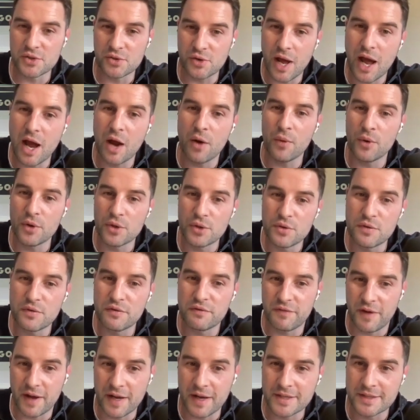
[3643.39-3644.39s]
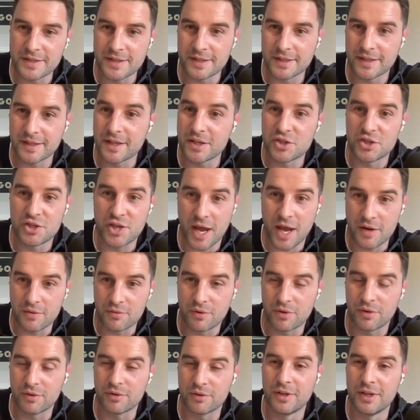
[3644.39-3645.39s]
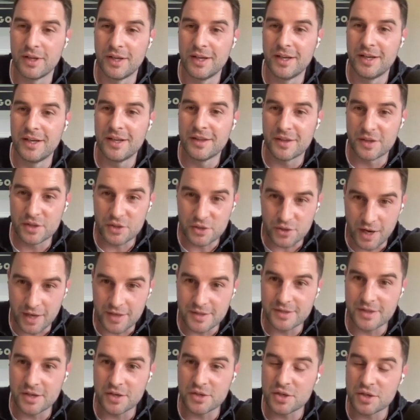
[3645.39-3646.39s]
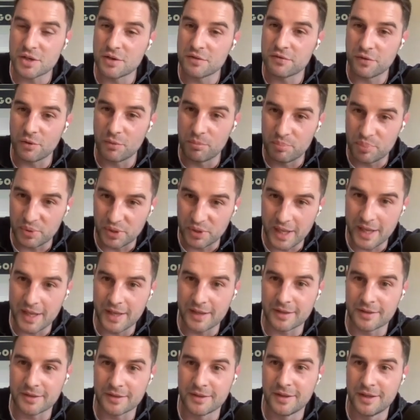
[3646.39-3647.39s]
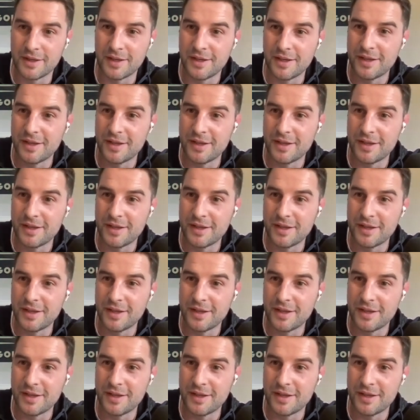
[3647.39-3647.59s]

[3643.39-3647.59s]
So, how are you finding in general the transition from playing?